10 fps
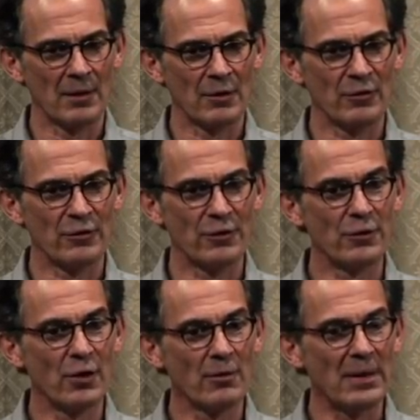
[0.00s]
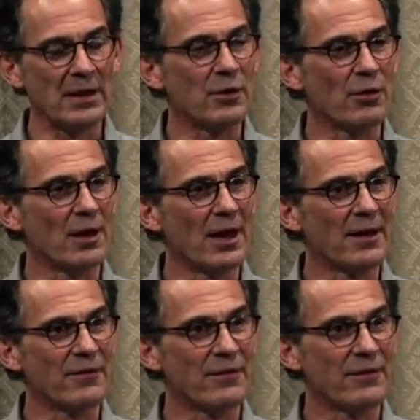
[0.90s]
should not make your
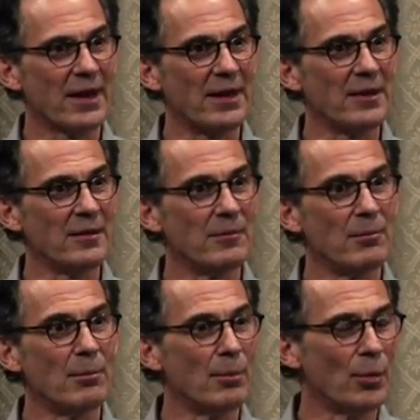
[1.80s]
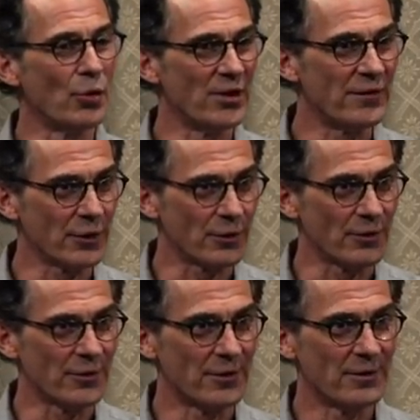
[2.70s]
life any more
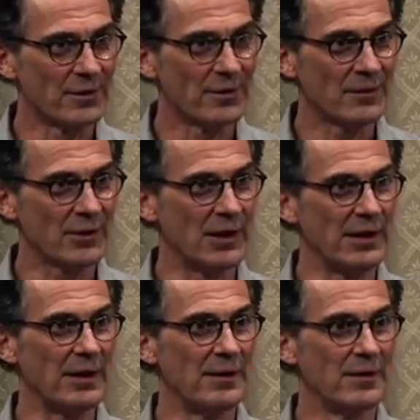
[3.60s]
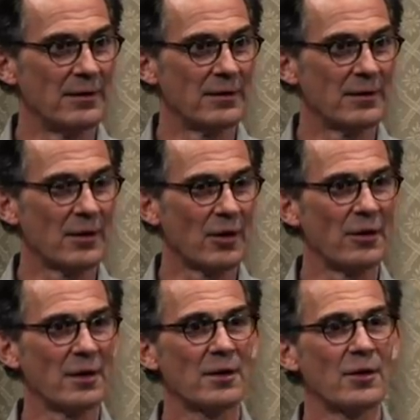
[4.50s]
difficult to lead.
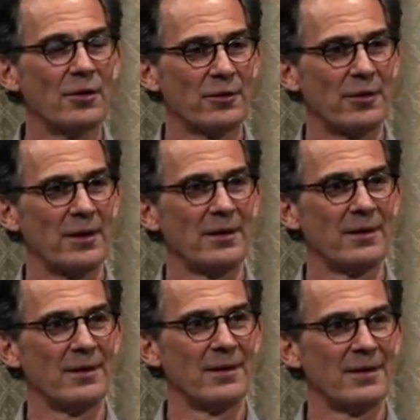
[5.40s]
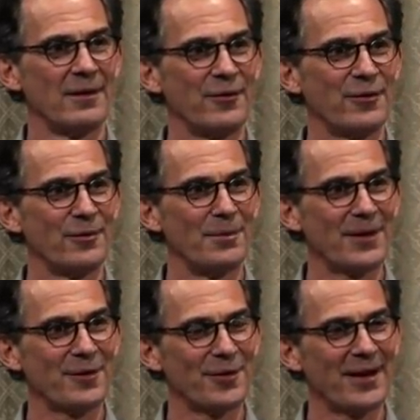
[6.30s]
On the contrary, it should
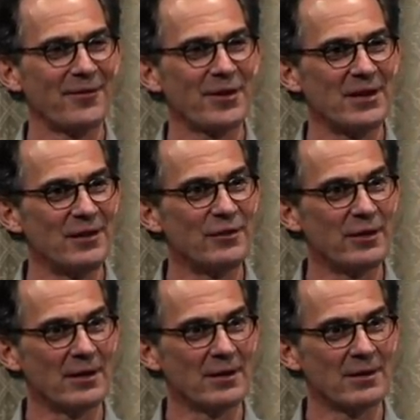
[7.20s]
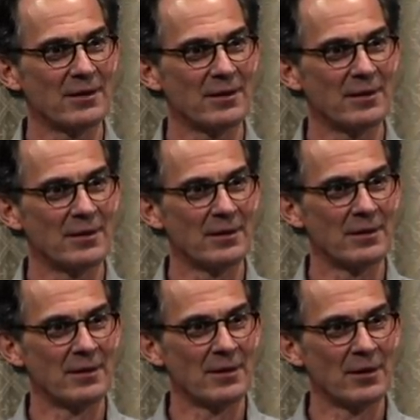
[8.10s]
make your life easier.
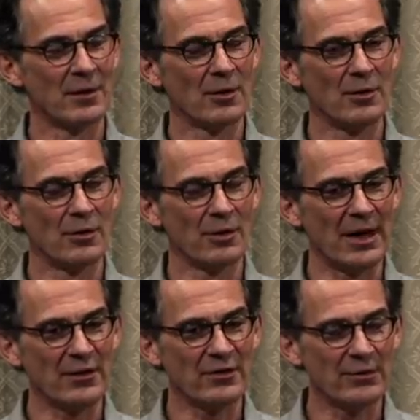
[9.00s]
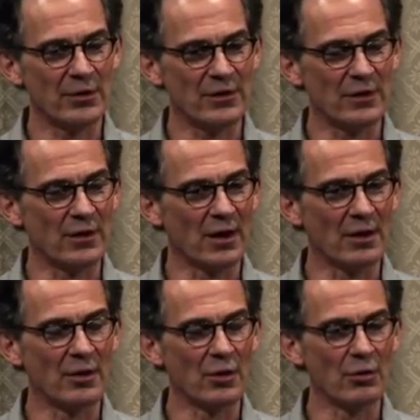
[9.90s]
Your activities are
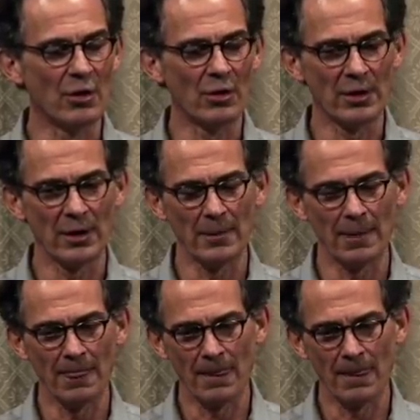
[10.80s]
no longer